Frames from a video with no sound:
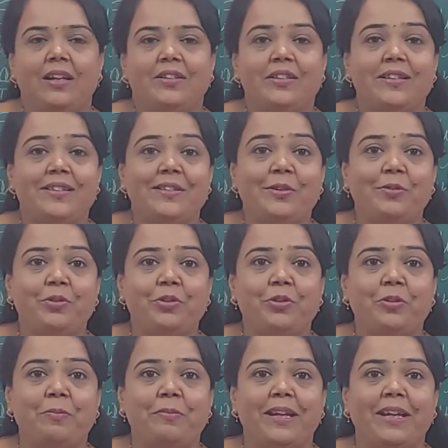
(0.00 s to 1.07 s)
Just you
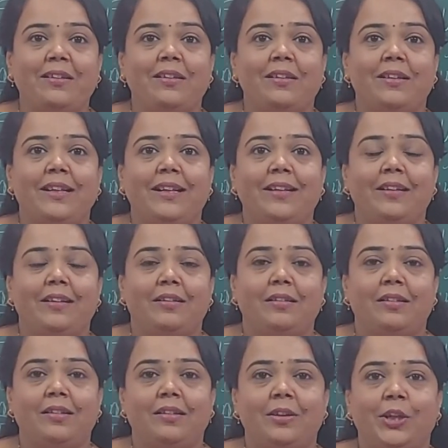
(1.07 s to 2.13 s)
should make the
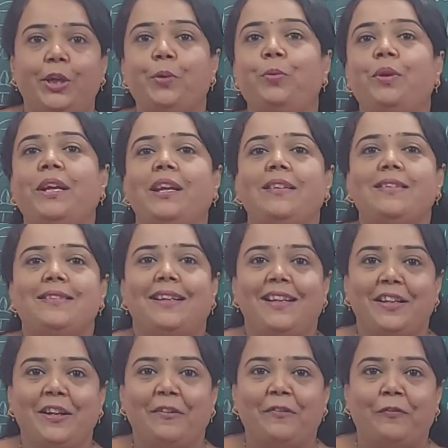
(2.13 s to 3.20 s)
reader curious
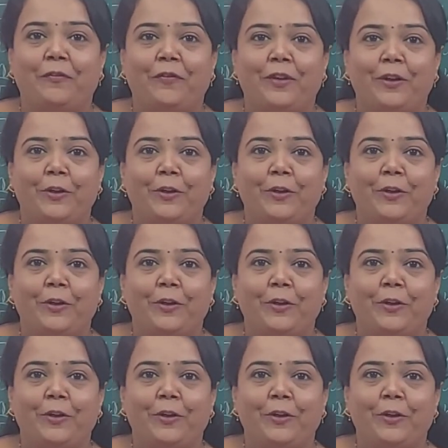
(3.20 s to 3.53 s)
enough